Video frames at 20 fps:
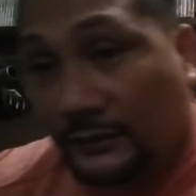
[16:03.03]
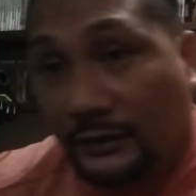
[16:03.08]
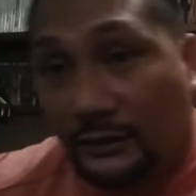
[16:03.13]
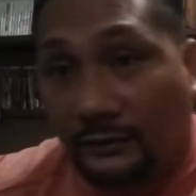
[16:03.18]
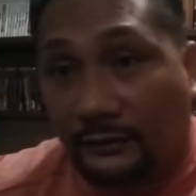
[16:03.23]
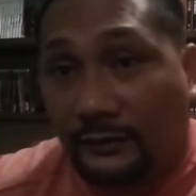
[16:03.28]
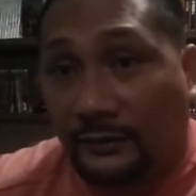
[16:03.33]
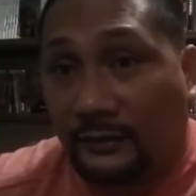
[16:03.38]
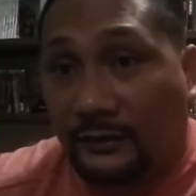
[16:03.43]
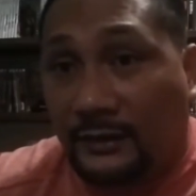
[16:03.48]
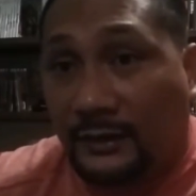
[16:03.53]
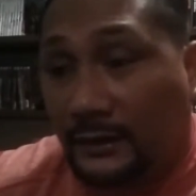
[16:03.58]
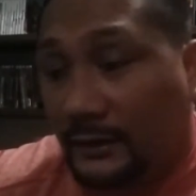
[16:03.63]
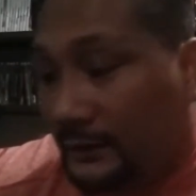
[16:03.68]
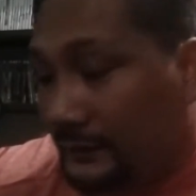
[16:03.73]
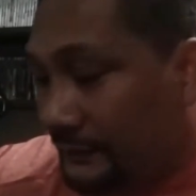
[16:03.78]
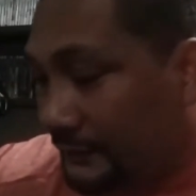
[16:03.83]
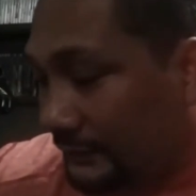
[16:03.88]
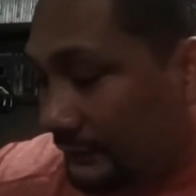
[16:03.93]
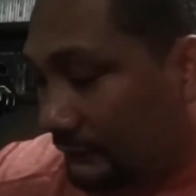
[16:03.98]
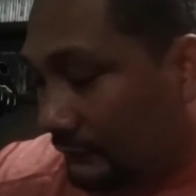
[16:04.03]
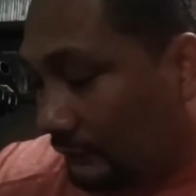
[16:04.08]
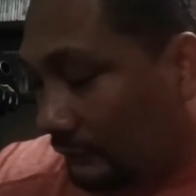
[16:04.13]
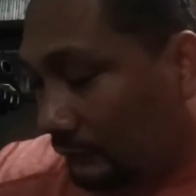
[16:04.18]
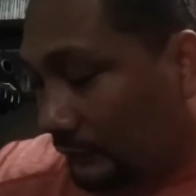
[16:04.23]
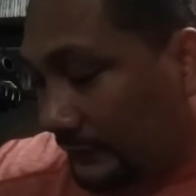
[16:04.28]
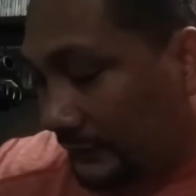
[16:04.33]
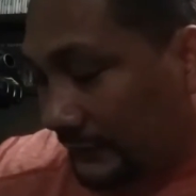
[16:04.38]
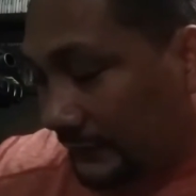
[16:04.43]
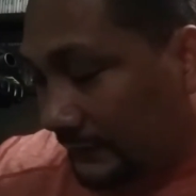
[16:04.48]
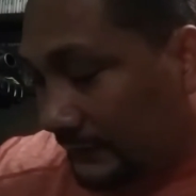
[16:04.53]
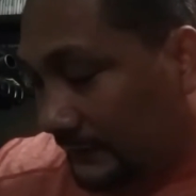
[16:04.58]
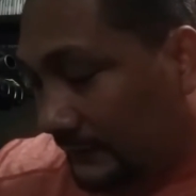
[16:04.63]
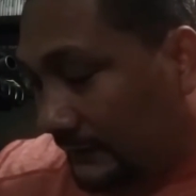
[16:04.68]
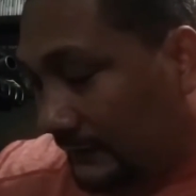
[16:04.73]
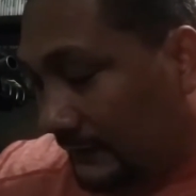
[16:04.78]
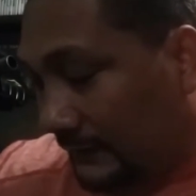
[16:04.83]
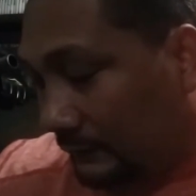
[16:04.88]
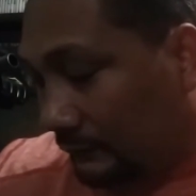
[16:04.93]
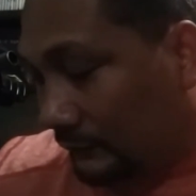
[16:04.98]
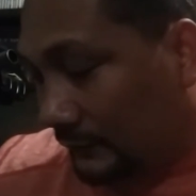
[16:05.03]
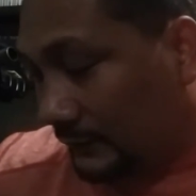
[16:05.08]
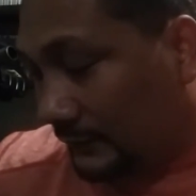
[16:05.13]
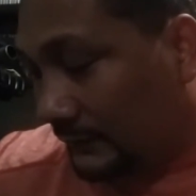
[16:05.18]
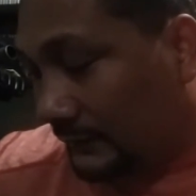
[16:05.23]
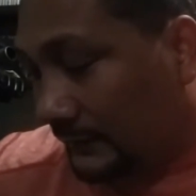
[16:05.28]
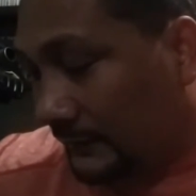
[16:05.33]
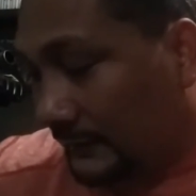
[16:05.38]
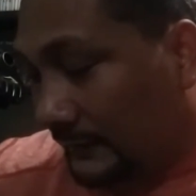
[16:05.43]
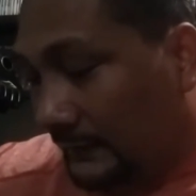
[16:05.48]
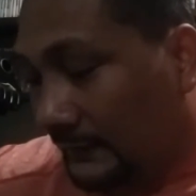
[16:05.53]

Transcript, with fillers: you know, their collection or what they did not want.